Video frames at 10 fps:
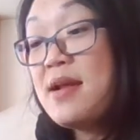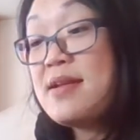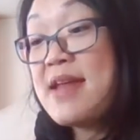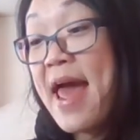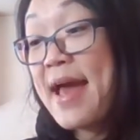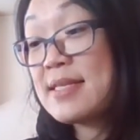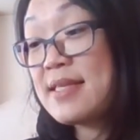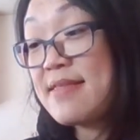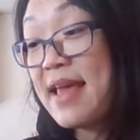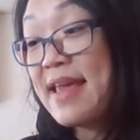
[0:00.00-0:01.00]

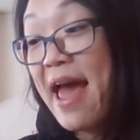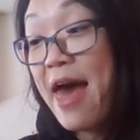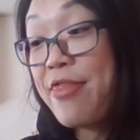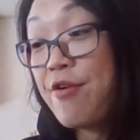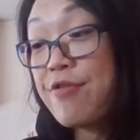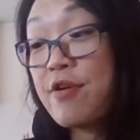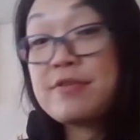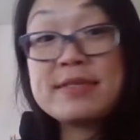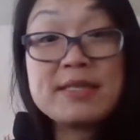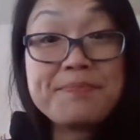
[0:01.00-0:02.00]
Next, they gather
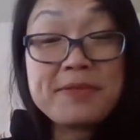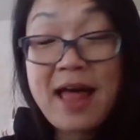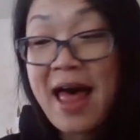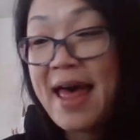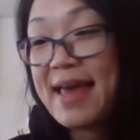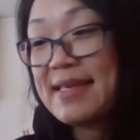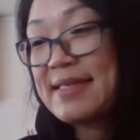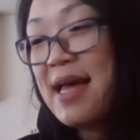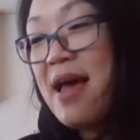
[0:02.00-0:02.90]
their supplies.